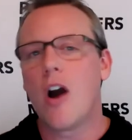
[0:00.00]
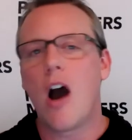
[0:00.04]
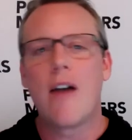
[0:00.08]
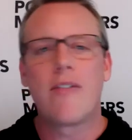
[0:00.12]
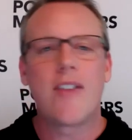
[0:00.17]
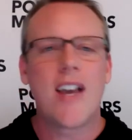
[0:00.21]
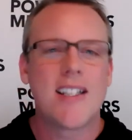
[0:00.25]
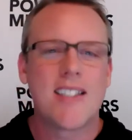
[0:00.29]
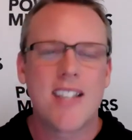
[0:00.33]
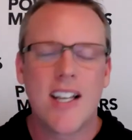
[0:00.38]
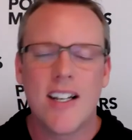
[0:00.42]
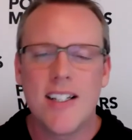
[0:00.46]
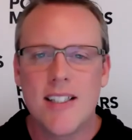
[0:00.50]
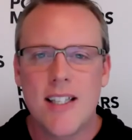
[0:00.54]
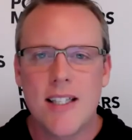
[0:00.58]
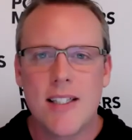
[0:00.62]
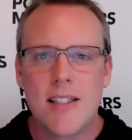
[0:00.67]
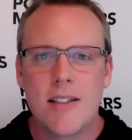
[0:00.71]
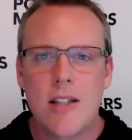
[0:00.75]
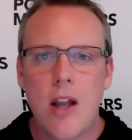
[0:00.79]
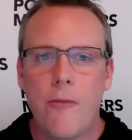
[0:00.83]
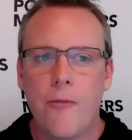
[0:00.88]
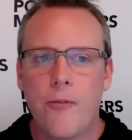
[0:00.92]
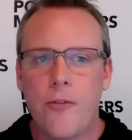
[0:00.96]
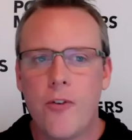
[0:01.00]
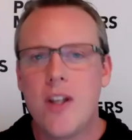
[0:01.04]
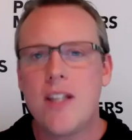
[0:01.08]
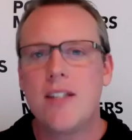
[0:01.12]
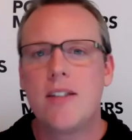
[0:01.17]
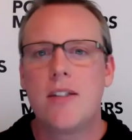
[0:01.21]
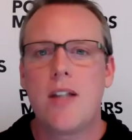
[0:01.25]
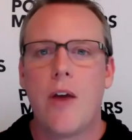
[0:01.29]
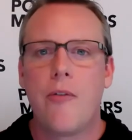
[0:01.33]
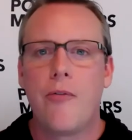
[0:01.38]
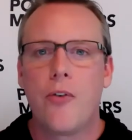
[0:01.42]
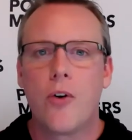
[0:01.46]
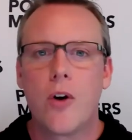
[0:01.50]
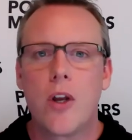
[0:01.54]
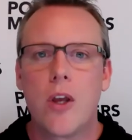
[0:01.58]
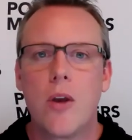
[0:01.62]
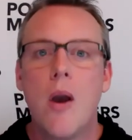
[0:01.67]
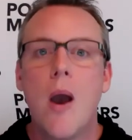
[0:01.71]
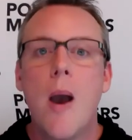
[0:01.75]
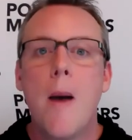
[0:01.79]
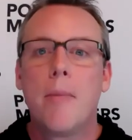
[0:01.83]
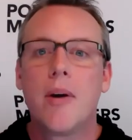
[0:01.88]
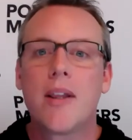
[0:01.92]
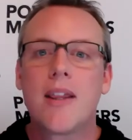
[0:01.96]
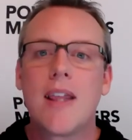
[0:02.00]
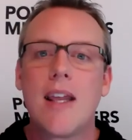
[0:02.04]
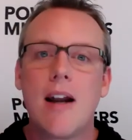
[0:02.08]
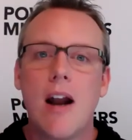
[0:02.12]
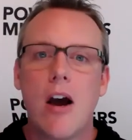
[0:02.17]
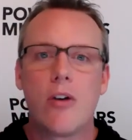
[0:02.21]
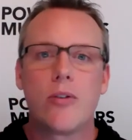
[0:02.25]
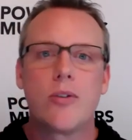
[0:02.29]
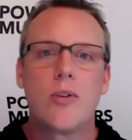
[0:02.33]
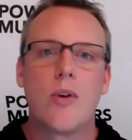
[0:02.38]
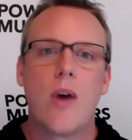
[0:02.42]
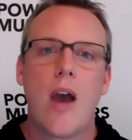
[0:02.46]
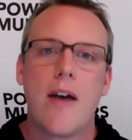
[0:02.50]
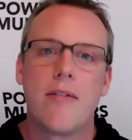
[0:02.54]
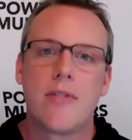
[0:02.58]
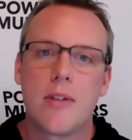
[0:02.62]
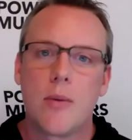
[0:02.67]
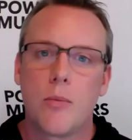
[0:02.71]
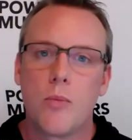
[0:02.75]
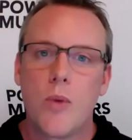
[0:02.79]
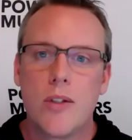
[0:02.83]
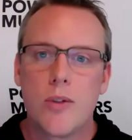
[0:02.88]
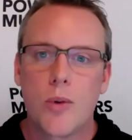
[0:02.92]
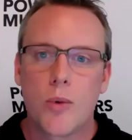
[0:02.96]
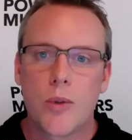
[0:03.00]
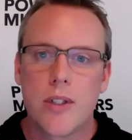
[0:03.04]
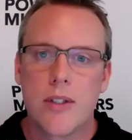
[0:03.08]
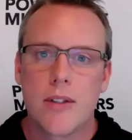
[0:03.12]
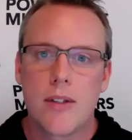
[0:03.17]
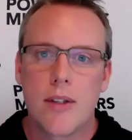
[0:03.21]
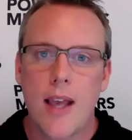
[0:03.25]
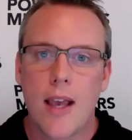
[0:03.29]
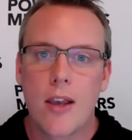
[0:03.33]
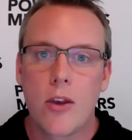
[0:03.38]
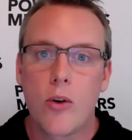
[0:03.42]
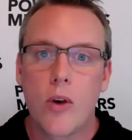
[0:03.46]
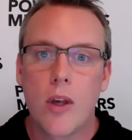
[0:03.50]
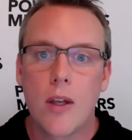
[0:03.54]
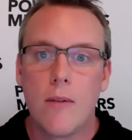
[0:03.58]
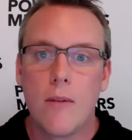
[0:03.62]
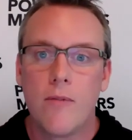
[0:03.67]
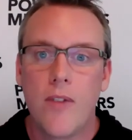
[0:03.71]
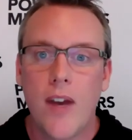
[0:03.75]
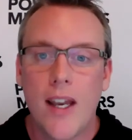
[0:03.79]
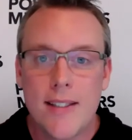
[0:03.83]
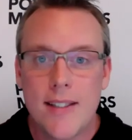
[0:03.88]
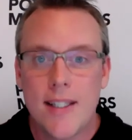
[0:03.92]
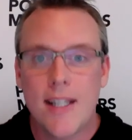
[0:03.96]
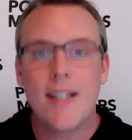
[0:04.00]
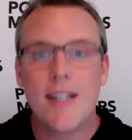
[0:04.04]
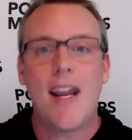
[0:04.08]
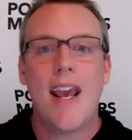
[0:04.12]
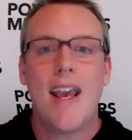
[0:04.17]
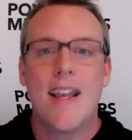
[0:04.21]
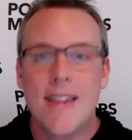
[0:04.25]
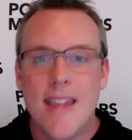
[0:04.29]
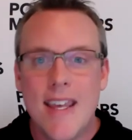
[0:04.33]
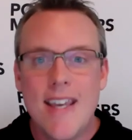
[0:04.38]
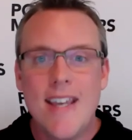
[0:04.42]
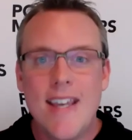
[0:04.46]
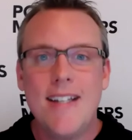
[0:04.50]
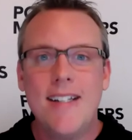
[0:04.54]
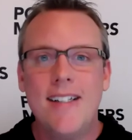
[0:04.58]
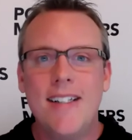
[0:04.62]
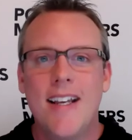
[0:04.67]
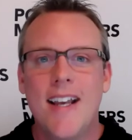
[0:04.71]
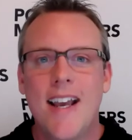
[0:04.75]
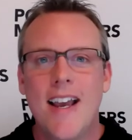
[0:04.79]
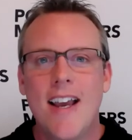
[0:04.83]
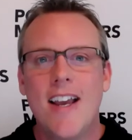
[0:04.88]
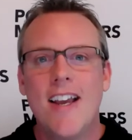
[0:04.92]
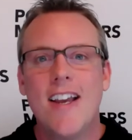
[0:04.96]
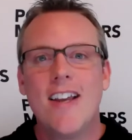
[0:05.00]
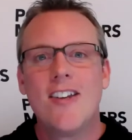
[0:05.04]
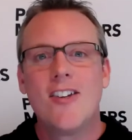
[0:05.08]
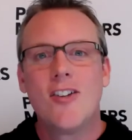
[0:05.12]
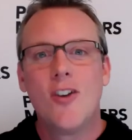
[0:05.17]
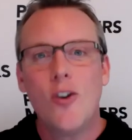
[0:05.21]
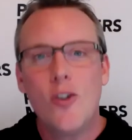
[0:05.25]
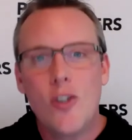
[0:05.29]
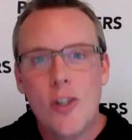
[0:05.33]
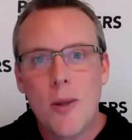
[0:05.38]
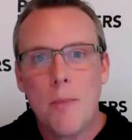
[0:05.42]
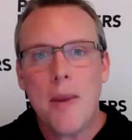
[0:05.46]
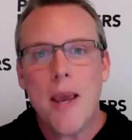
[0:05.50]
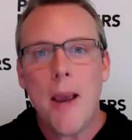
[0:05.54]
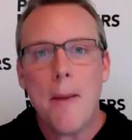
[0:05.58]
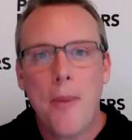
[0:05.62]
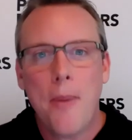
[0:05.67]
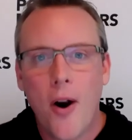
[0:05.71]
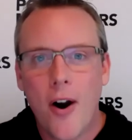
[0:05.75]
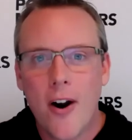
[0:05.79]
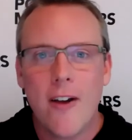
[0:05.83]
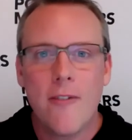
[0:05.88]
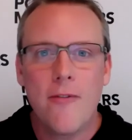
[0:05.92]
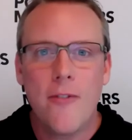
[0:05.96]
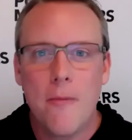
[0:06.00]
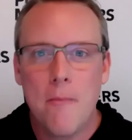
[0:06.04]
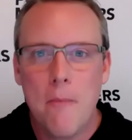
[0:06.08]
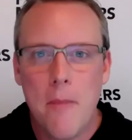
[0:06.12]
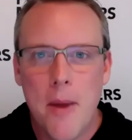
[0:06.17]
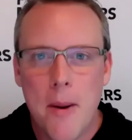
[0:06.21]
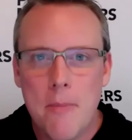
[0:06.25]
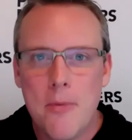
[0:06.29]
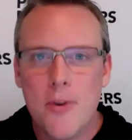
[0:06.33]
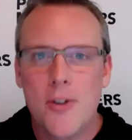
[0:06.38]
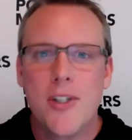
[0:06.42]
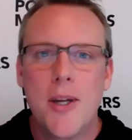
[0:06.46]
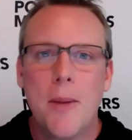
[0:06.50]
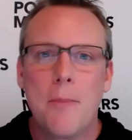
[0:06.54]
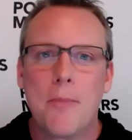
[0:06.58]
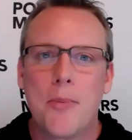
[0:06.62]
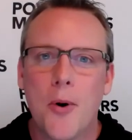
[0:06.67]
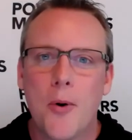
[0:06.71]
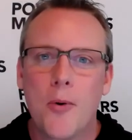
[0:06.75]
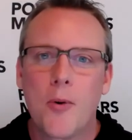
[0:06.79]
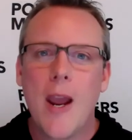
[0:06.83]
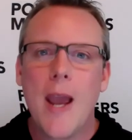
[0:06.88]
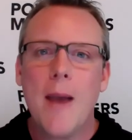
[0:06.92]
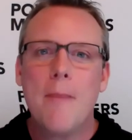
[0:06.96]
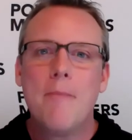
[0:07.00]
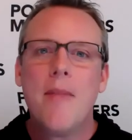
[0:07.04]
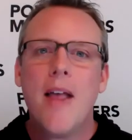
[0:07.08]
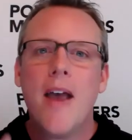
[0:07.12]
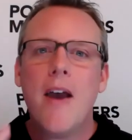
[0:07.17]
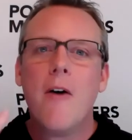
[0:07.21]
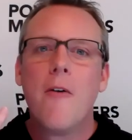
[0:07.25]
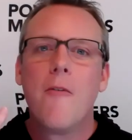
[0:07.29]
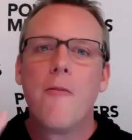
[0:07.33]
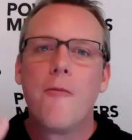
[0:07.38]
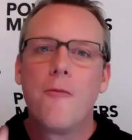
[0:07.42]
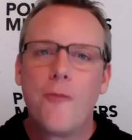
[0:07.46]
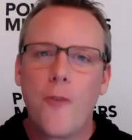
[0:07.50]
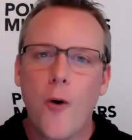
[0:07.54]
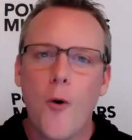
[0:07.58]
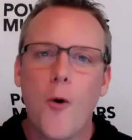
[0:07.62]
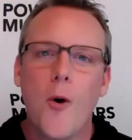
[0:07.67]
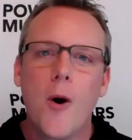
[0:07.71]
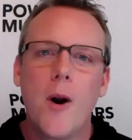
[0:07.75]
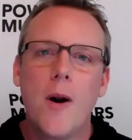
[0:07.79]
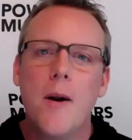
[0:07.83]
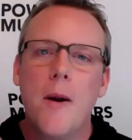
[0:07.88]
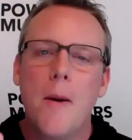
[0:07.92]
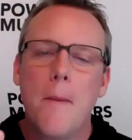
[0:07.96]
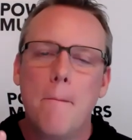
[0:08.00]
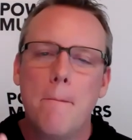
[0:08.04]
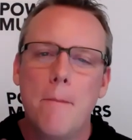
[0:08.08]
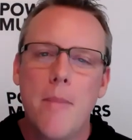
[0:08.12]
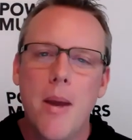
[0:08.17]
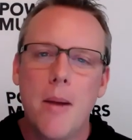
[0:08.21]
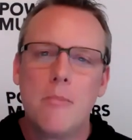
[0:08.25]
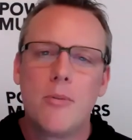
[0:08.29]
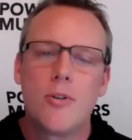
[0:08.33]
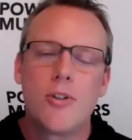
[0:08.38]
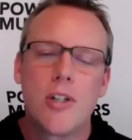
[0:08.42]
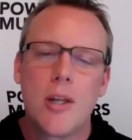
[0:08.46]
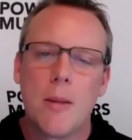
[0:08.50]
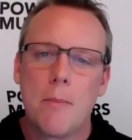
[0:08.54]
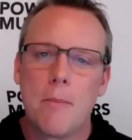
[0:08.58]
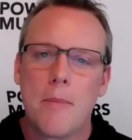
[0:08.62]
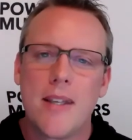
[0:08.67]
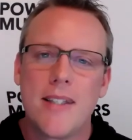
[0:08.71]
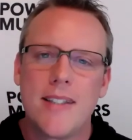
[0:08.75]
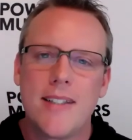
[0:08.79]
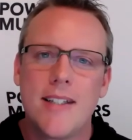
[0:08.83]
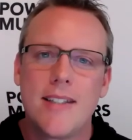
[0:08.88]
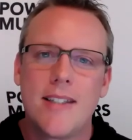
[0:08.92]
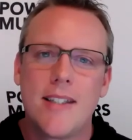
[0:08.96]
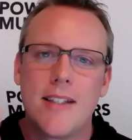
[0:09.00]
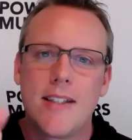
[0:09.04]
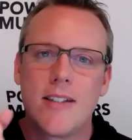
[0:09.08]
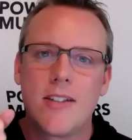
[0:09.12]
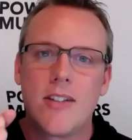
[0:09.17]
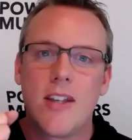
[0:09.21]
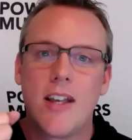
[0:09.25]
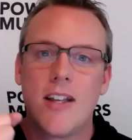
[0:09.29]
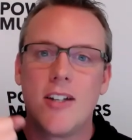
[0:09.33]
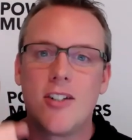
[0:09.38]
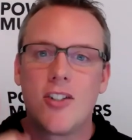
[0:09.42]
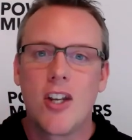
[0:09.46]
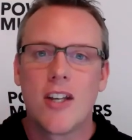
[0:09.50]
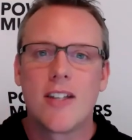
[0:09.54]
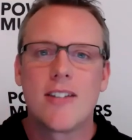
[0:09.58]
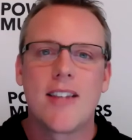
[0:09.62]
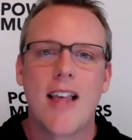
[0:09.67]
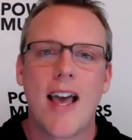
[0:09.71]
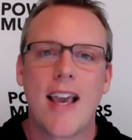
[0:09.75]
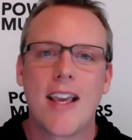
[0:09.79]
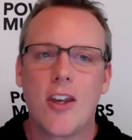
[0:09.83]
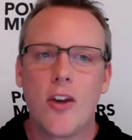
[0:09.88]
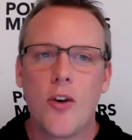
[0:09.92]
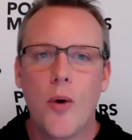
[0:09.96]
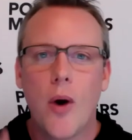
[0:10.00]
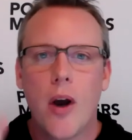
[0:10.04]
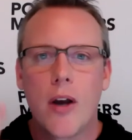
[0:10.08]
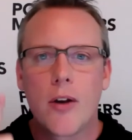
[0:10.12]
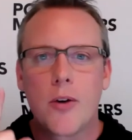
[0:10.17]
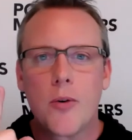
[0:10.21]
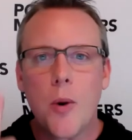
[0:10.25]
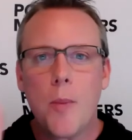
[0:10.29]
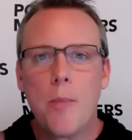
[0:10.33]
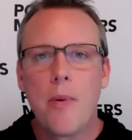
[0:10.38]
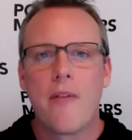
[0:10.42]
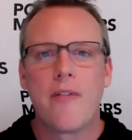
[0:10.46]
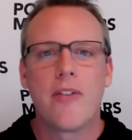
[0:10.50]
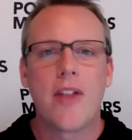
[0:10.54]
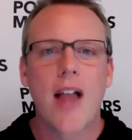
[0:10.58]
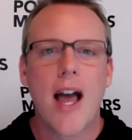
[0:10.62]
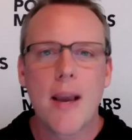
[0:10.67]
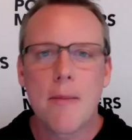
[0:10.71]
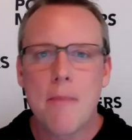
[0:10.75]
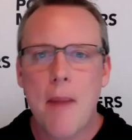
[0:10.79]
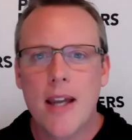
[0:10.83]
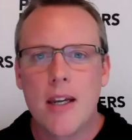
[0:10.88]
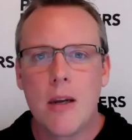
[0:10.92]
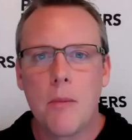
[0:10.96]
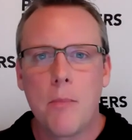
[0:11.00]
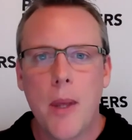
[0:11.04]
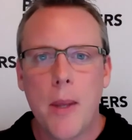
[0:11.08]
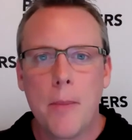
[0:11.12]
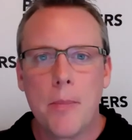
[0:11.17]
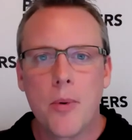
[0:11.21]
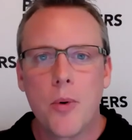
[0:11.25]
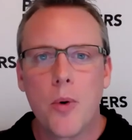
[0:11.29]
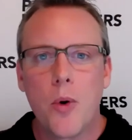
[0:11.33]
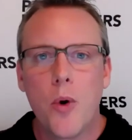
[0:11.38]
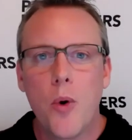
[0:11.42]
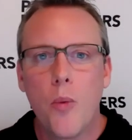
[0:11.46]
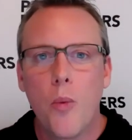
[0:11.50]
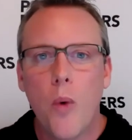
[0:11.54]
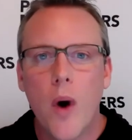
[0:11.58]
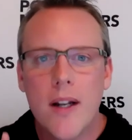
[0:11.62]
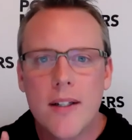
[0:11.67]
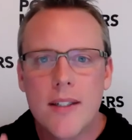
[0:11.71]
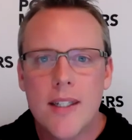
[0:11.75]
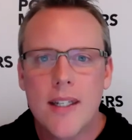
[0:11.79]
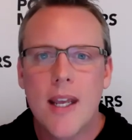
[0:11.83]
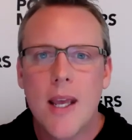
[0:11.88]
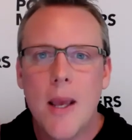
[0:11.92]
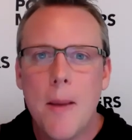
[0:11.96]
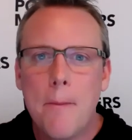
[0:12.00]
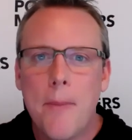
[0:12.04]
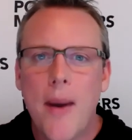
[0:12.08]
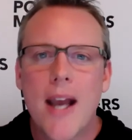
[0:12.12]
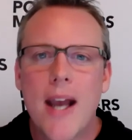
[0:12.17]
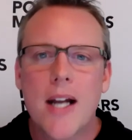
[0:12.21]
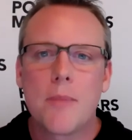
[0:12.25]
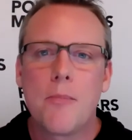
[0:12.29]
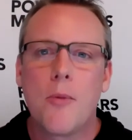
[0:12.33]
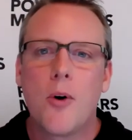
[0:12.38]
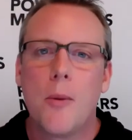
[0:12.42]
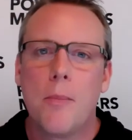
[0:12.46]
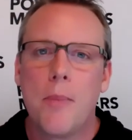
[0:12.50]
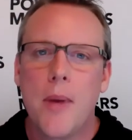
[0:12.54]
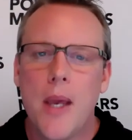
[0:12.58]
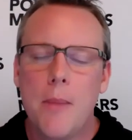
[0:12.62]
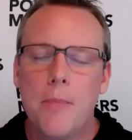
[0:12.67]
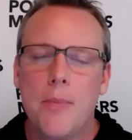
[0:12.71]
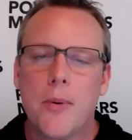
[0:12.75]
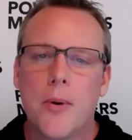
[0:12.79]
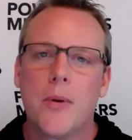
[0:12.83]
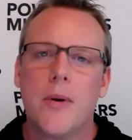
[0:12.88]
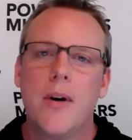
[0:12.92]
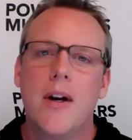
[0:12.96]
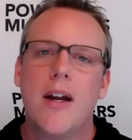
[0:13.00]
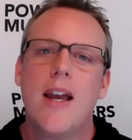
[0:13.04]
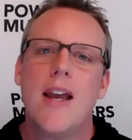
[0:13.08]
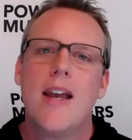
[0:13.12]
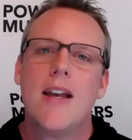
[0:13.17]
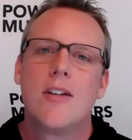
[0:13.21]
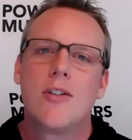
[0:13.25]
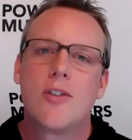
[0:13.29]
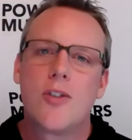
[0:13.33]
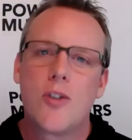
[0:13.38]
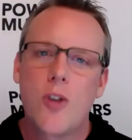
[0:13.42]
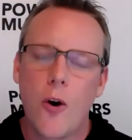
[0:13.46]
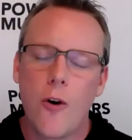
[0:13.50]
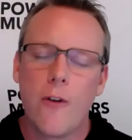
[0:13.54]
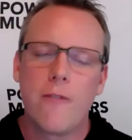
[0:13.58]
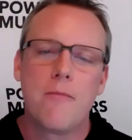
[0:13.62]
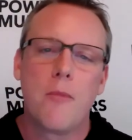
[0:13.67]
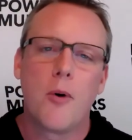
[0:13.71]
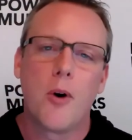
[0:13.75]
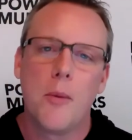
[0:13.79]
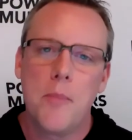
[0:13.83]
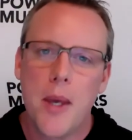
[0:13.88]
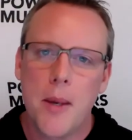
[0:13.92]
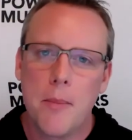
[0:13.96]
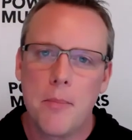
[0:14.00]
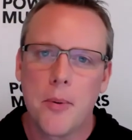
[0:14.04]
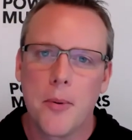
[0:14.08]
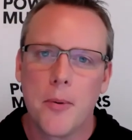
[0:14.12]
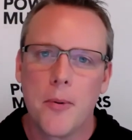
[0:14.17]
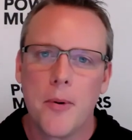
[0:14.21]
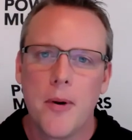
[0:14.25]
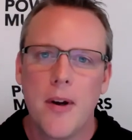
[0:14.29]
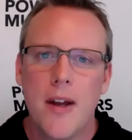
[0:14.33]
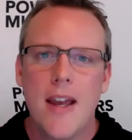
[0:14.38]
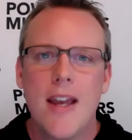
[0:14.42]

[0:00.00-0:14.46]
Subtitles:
I've got tons of stuff, free stuff for you, but then I also have some resources that you can invest in. And then you should be a part of a membership program for membership businesses just like you, a group of like-minded people who want to impact more people, serve more people.